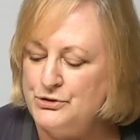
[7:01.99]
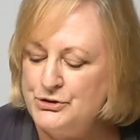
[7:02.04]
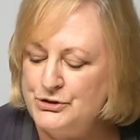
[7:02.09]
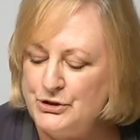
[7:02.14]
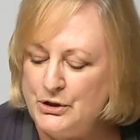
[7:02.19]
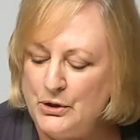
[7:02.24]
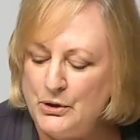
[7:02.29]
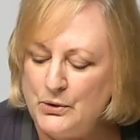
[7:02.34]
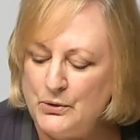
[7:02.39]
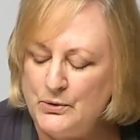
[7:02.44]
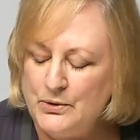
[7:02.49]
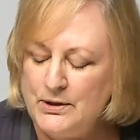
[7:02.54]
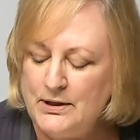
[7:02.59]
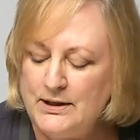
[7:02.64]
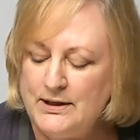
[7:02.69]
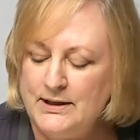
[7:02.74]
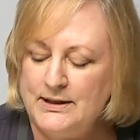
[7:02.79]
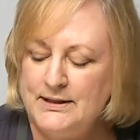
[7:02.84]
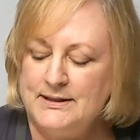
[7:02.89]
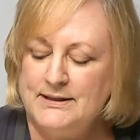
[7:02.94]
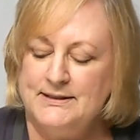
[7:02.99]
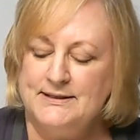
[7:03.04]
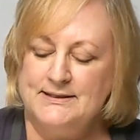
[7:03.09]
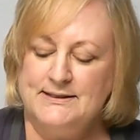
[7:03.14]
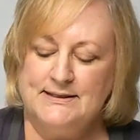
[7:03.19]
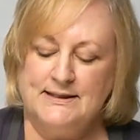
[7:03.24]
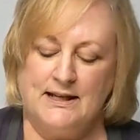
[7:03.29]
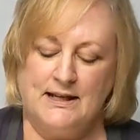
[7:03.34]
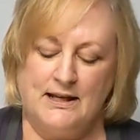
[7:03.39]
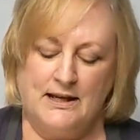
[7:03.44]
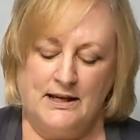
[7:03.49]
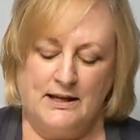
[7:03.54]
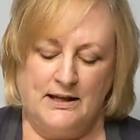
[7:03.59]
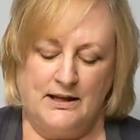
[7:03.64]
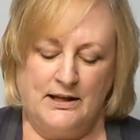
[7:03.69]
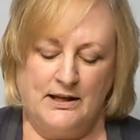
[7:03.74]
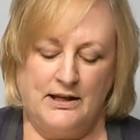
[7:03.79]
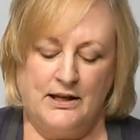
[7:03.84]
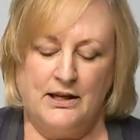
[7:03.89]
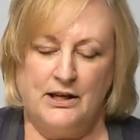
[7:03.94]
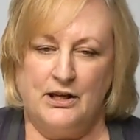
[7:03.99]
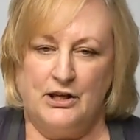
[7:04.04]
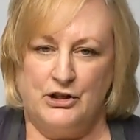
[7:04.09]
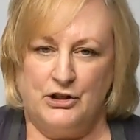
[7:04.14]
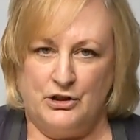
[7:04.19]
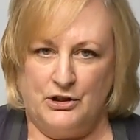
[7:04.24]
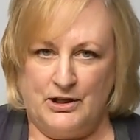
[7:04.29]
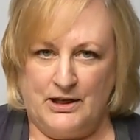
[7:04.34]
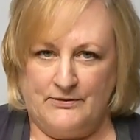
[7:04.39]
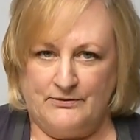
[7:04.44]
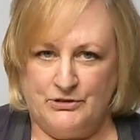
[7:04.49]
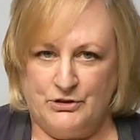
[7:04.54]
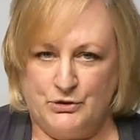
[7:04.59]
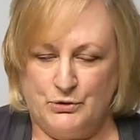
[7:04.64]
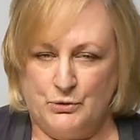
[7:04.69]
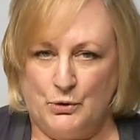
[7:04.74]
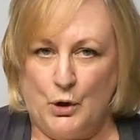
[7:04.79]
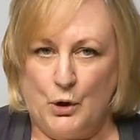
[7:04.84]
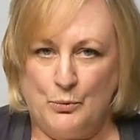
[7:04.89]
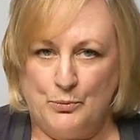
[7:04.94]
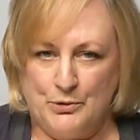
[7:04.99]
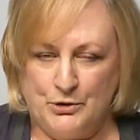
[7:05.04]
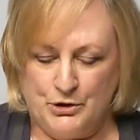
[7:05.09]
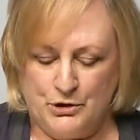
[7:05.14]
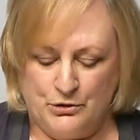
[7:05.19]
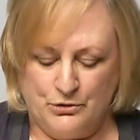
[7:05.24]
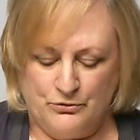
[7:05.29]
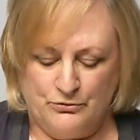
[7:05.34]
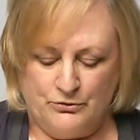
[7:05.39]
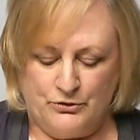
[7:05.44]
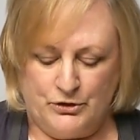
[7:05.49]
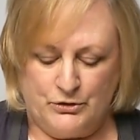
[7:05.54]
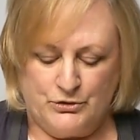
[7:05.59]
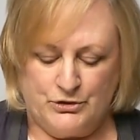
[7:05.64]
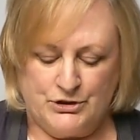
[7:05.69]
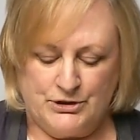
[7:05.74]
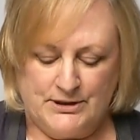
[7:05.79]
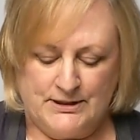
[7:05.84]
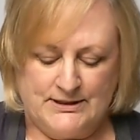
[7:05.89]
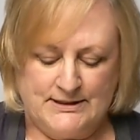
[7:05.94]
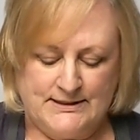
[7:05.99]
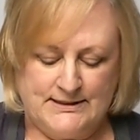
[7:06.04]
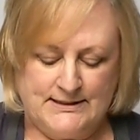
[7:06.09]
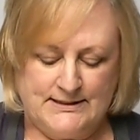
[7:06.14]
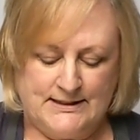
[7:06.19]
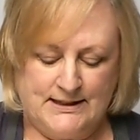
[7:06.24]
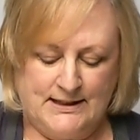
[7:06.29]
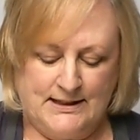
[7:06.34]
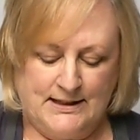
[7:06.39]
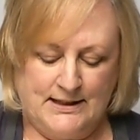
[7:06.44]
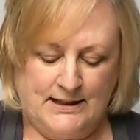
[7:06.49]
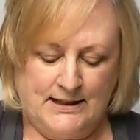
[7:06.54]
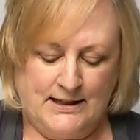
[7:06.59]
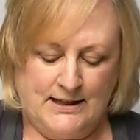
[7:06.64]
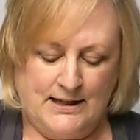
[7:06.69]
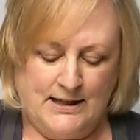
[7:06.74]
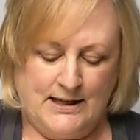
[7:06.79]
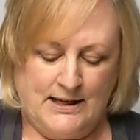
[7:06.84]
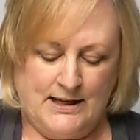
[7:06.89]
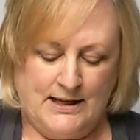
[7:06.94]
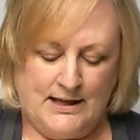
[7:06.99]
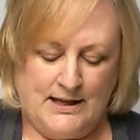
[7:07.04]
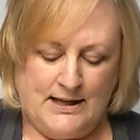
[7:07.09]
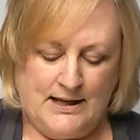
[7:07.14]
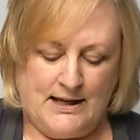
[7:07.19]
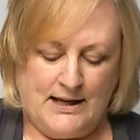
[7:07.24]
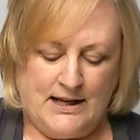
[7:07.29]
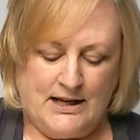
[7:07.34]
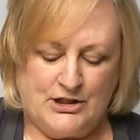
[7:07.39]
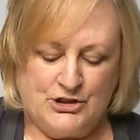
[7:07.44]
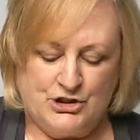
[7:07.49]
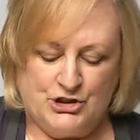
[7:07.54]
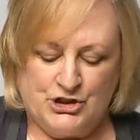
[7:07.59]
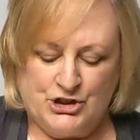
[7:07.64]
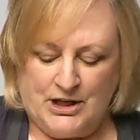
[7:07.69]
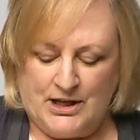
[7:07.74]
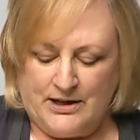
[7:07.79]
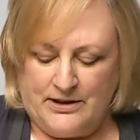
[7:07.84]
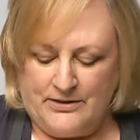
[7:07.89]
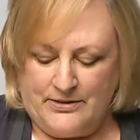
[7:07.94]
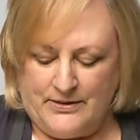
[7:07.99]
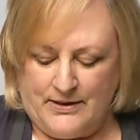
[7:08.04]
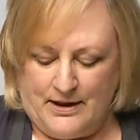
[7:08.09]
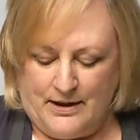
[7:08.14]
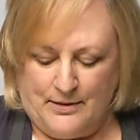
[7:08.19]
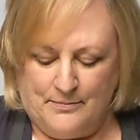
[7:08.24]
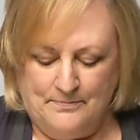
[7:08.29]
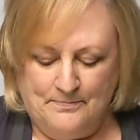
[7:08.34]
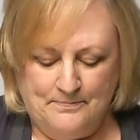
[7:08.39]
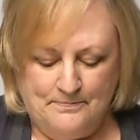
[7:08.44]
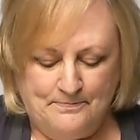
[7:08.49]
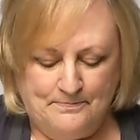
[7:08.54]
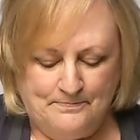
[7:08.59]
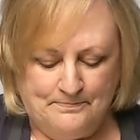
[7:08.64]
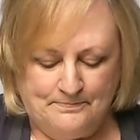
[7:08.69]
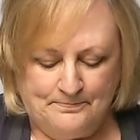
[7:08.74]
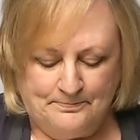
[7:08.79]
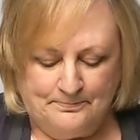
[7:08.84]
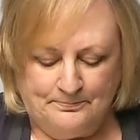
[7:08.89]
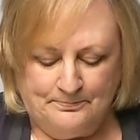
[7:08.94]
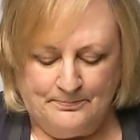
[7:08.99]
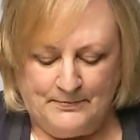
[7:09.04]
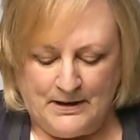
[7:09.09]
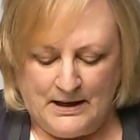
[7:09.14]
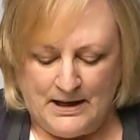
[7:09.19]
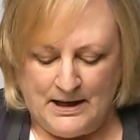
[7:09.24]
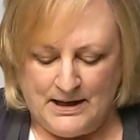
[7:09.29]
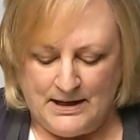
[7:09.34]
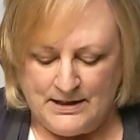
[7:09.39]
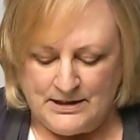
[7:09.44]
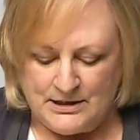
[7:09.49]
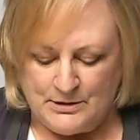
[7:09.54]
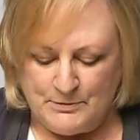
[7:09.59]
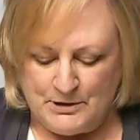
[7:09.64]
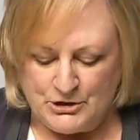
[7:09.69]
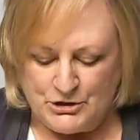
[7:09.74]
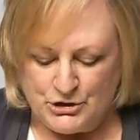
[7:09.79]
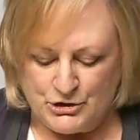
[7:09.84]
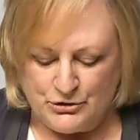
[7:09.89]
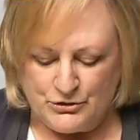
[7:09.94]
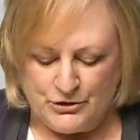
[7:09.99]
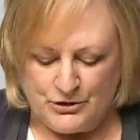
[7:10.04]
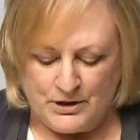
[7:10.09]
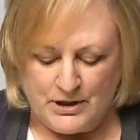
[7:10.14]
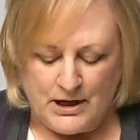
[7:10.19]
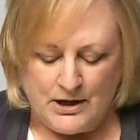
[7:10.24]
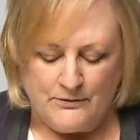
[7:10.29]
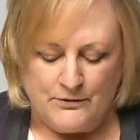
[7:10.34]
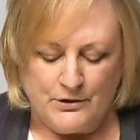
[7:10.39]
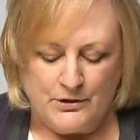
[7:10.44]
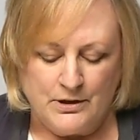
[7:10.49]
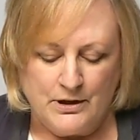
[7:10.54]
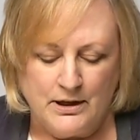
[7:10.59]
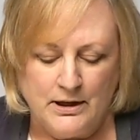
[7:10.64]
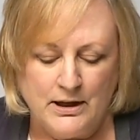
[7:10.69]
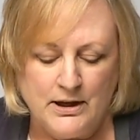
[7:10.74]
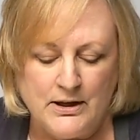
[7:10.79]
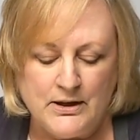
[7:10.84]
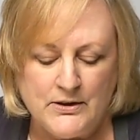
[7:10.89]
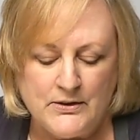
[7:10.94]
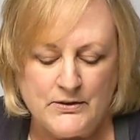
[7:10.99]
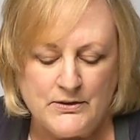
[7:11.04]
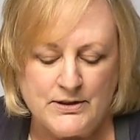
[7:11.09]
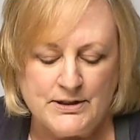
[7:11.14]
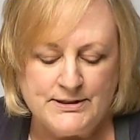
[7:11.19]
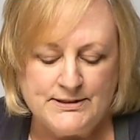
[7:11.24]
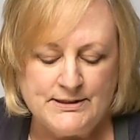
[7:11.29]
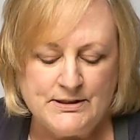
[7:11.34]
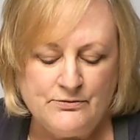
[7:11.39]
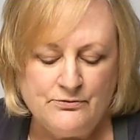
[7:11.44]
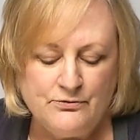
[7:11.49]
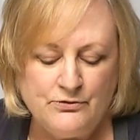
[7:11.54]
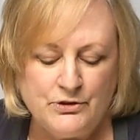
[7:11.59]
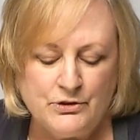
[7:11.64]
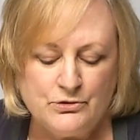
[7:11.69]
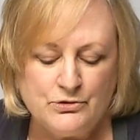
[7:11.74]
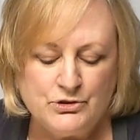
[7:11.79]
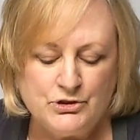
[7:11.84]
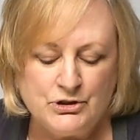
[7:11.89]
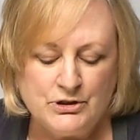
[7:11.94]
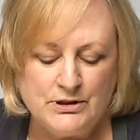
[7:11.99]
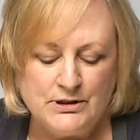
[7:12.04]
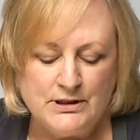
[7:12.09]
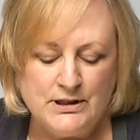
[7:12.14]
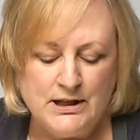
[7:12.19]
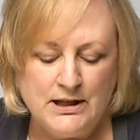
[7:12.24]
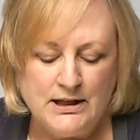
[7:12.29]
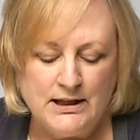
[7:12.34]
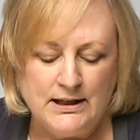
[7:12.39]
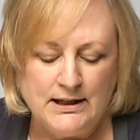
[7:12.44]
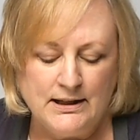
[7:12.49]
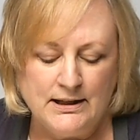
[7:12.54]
or so is you have to open your infusions and check them to make sure they're covered. This infusion,